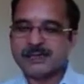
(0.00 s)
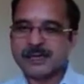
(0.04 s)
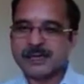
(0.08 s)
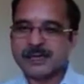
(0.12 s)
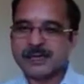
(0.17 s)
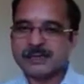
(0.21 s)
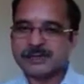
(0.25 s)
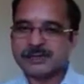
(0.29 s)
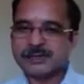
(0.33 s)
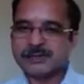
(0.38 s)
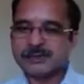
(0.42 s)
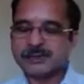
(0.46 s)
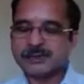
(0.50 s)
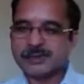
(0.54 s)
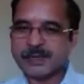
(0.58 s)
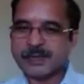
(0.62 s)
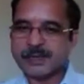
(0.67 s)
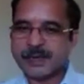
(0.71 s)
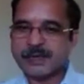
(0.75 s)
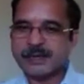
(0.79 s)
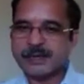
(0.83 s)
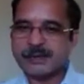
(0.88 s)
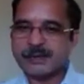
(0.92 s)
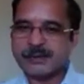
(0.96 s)
the
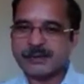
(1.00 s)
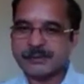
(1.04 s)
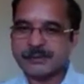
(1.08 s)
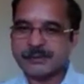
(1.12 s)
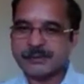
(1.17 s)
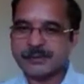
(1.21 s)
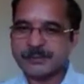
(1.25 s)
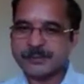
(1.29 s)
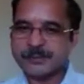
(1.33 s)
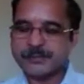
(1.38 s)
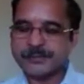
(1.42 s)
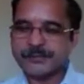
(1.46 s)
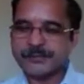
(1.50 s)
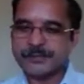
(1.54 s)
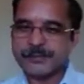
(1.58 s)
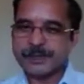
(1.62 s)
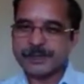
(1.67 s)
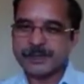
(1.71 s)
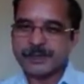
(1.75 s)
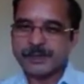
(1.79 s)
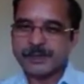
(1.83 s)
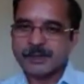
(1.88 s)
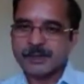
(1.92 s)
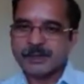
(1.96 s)
electric potentials,
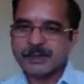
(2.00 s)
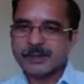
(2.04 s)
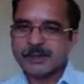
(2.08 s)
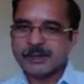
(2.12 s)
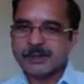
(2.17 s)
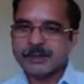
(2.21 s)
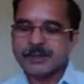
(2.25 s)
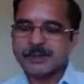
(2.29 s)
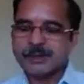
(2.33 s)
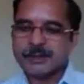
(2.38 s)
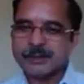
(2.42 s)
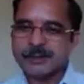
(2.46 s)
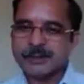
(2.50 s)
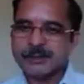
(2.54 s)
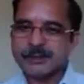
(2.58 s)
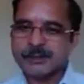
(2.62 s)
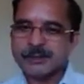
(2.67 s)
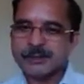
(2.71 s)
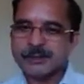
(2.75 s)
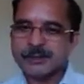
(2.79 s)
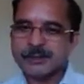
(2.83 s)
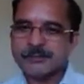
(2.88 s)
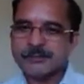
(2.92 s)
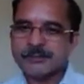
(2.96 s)
bioelectric
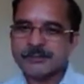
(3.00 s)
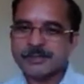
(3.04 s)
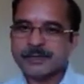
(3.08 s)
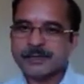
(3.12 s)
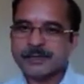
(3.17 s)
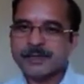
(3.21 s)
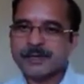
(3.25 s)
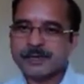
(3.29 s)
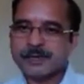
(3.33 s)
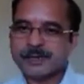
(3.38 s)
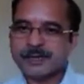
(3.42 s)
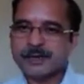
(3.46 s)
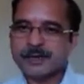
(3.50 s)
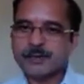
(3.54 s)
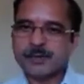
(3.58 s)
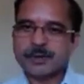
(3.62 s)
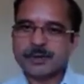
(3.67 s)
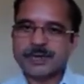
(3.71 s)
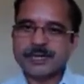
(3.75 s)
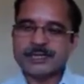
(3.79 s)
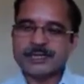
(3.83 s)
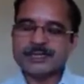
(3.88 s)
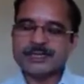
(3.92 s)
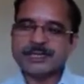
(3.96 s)
potentials,
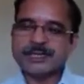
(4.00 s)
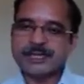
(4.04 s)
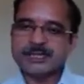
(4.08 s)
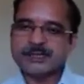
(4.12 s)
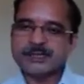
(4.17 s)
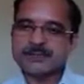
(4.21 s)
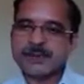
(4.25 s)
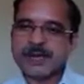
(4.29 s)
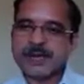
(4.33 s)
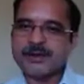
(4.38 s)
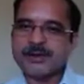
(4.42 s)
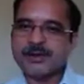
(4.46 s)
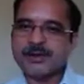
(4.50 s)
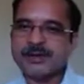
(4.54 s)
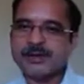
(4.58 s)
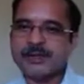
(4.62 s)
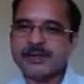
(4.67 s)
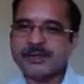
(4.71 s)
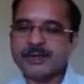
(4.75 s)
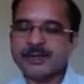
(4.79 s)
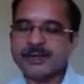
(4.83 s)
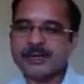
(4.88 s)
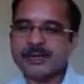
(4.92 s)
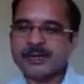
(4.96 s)
we have seen
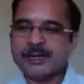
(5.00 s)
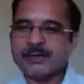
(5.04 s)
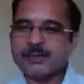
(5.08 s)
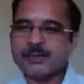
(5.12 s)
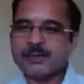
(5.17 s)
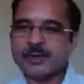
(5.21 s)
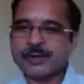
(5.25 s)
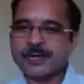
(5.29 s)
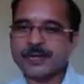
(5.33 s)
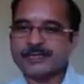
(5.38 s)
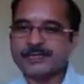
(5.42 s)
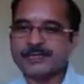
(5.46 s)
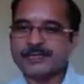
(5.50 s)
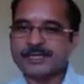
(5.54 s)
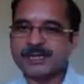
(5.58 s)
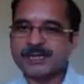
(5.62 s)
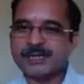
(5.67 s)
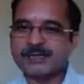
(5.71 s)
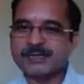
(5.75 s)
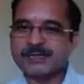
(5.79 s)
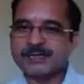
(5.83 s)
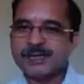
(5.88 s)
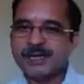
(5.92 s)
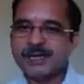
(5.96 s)
we are using
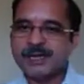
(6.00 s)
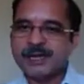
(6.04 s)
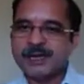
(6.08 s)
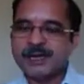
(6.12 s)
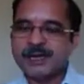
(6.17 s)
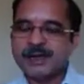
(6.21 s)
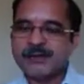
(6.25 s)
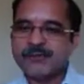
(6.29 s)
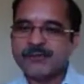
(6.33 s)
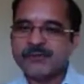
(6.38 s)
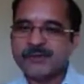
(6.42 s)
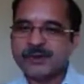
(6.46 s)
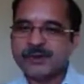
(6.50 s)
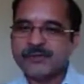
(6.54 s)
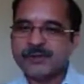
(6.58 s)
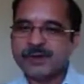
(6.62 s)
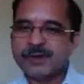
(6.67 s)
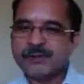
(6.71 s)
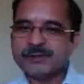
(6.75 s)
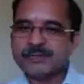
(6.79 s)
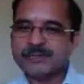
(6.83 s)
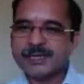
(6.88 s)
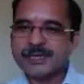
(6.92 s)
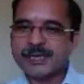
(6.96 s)
silver chloride,
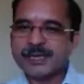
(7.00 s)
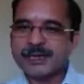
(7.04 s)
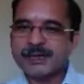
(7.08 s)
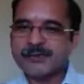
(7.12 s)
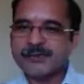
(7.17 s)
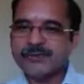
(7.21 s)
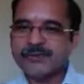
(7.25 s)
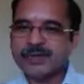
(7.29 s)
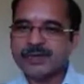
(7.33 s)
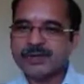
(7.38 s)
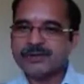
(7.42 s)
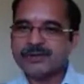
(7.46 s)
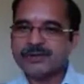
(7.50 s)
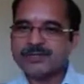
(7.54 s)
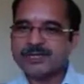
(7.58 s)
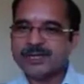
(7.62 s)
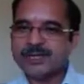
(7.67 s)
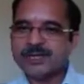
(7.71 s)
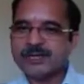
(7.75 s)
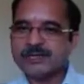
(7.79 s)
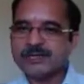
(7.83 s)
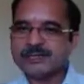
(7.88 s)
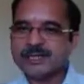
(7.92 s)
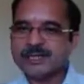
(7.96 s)

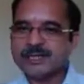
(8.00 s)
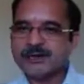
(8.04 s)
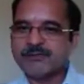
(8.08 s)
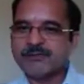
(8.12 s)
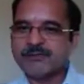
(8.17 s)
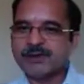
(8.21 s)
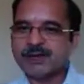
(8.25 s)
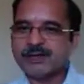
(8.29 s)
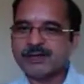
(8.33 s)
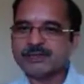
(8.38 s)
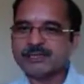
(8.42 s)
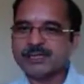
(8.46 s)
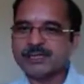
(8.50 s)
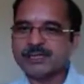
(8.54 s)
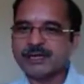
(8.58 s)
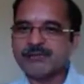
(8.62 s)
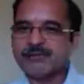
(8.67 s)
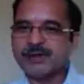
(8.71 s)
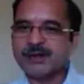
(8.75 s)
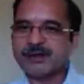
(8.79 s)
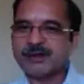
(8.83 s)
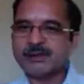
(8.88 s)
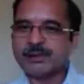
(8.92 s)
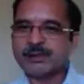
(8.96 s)
okay, as
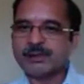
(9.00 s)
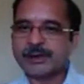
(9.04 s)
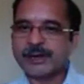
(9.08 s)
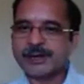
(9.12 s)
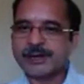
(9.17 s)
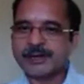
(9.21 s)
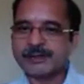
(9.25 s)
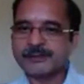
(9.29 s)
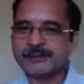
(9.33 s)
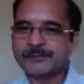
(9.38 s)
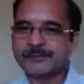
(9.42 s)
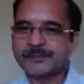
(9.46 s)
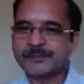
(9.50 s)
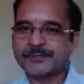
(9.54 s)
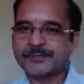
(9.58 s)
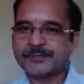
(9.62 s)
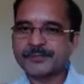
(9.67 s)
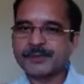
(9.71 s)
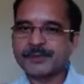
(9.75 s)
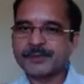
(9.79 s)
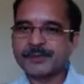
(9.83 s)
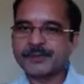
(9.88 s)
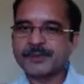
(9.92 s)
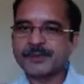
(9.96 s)
the electrode.
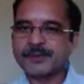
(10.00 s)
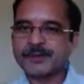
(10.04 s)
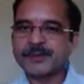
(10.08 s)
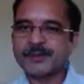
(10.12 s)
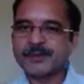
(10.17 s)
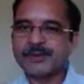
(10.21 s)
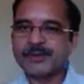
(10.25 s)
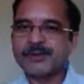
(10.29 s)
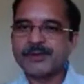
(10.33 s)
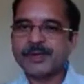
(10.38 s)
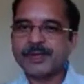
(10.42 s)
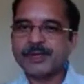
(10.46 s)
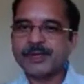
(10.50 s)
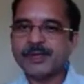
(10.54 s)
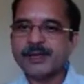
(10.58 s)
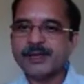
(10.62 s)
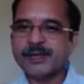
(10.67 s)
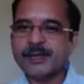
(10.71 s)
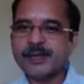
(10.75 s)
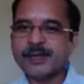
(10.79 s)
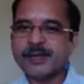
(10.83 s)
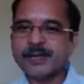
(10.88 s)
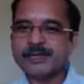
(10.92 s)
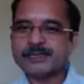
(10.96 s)
So this is
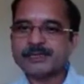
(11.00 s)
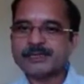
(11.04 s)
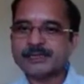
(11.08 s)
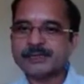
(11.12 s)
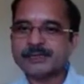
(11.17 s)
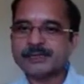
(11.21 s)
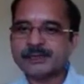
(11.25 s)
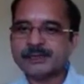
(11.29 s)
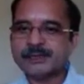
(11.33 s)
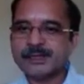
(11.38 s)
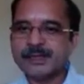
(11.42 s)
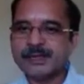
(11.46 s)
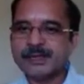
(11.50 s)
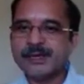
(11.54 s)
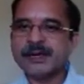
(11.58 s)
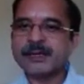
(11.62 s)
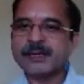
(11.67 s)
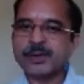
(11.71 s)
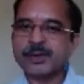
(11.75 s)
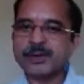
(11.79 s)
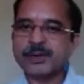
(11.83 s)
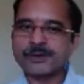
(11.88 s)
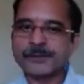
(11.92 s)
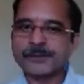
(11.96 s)
because it has a
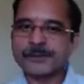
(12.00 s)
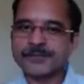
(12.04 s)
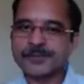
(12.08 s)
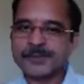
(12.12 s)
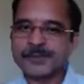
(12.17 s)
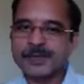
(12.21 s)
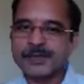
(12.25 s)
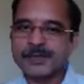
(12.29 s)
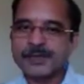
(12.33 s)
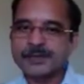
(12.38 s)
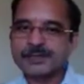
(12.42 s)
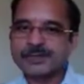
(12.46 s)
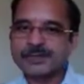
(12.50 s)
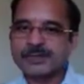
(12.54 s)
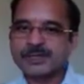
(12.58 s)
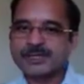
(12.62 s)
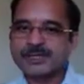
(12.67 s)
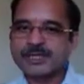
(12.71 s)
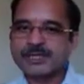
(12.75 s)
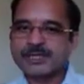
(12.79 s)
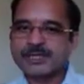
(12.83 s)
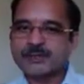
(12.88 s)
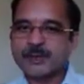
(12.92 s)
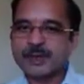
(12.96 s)
low junction
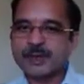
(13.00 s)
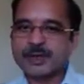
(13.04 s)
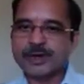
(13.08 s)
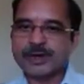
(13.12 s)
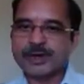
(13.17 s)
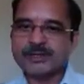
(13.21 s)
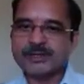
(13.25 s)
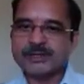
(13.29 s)
potential.